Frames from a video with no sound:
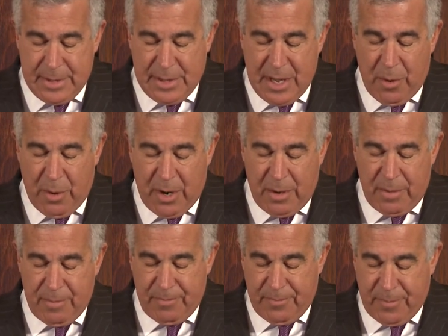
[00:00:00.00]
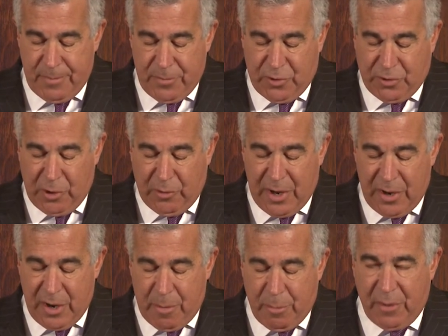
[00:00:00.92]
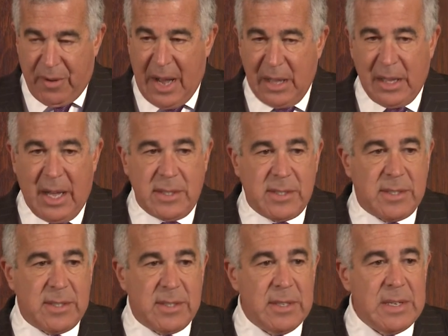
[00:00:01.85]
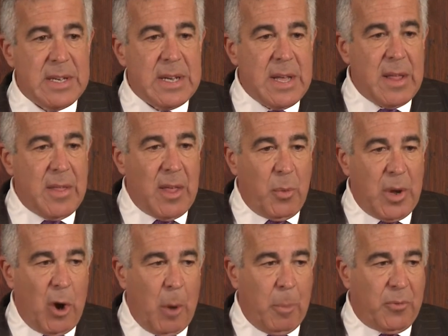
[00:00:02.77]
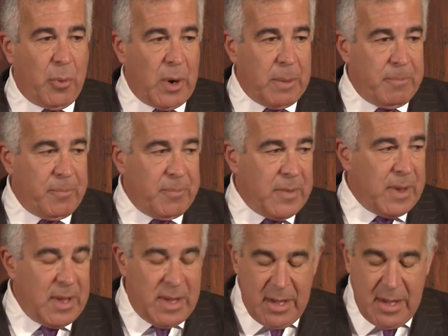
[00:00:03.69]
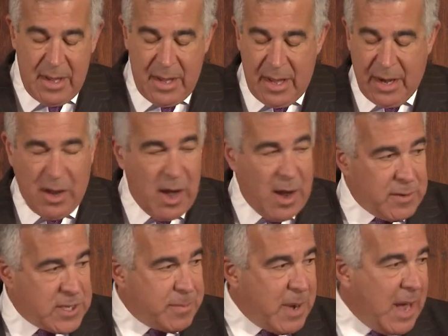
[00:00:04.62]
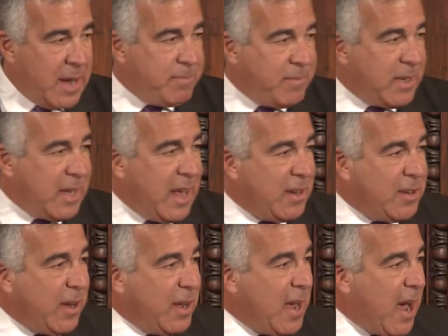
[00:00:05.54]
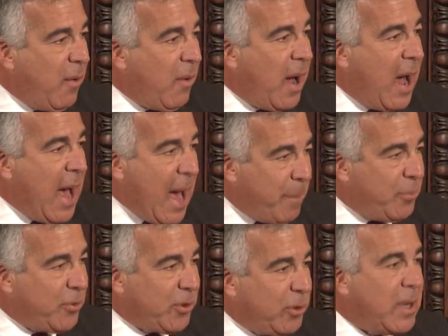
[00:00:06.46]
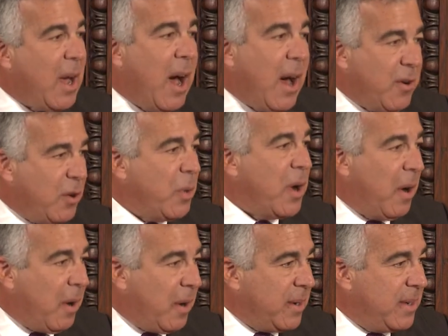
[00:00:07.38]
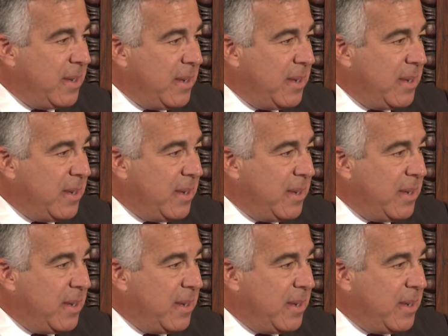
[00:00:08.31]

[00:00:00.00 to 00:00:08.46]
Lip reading: there were certainly a number of highlights that we hoped for. And Congressman, I can't tell you how absolutely honored we are